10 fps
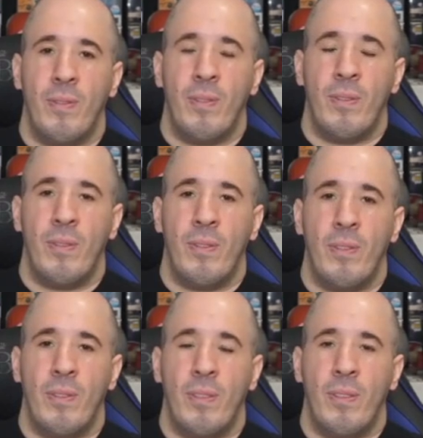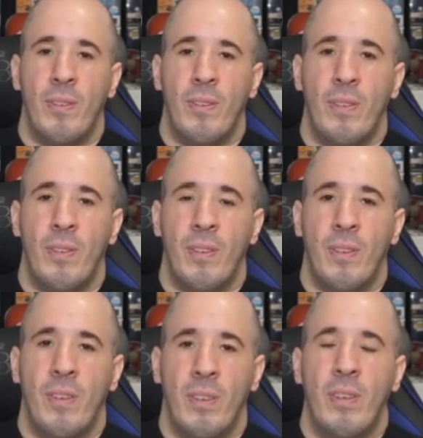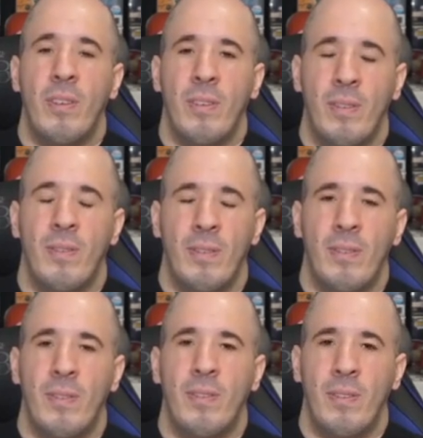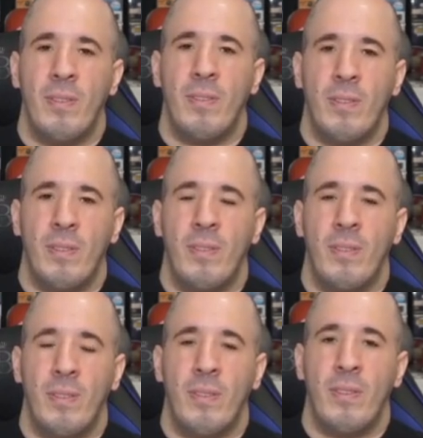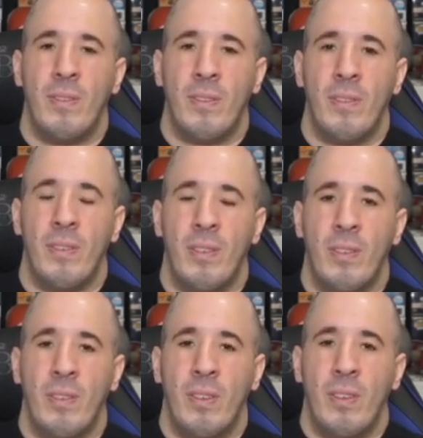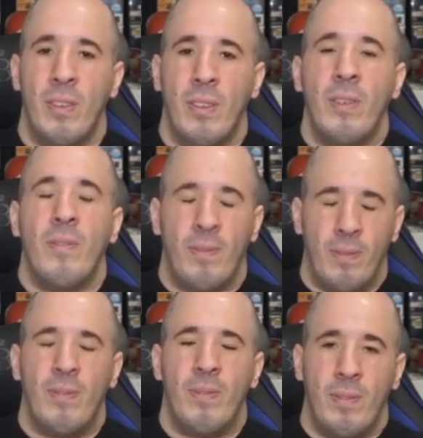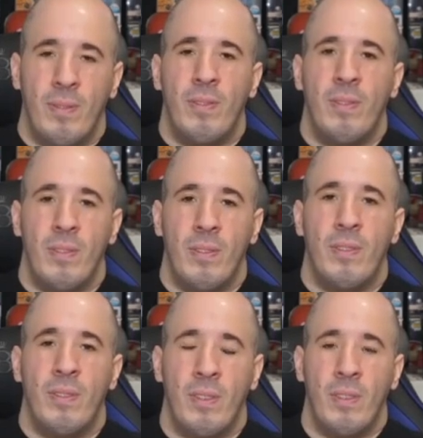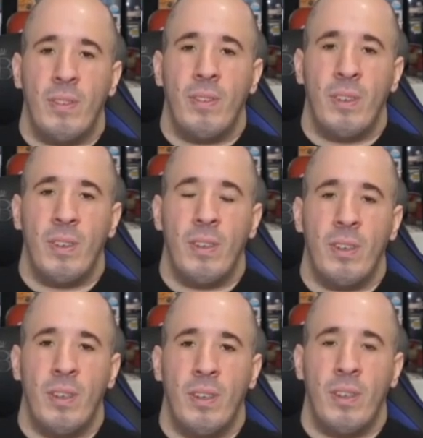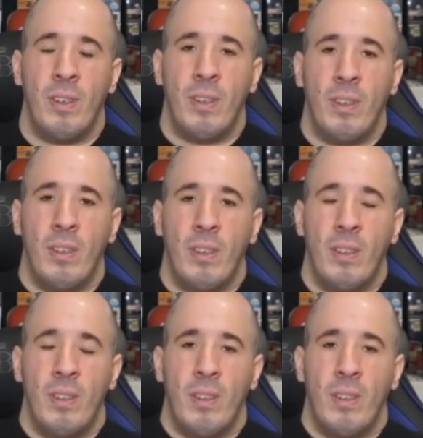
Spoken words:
(not speaking)